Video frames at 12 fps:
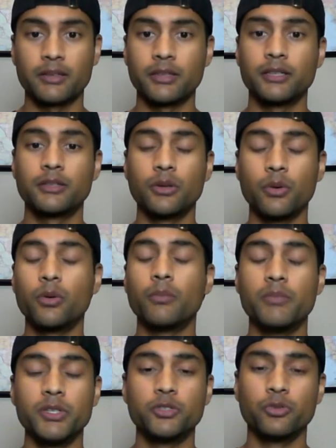The
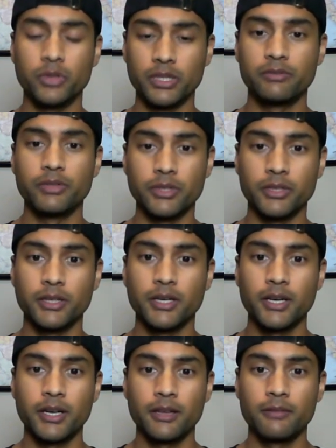majority of your
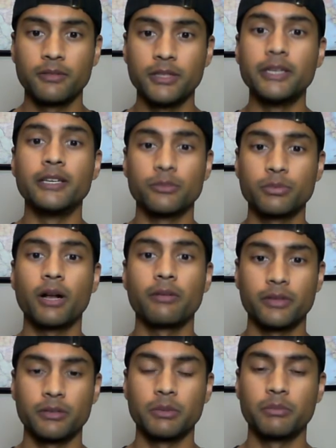league is probably
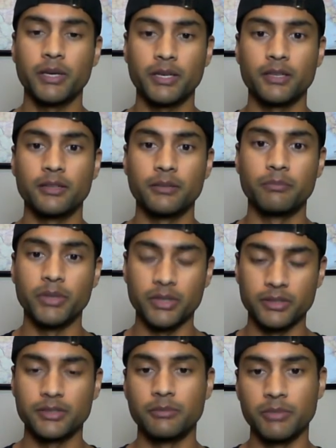going to be picking the
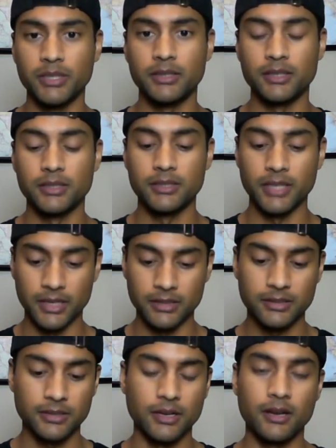Bills to beat the
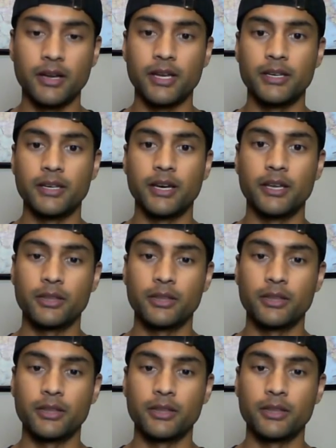Saints on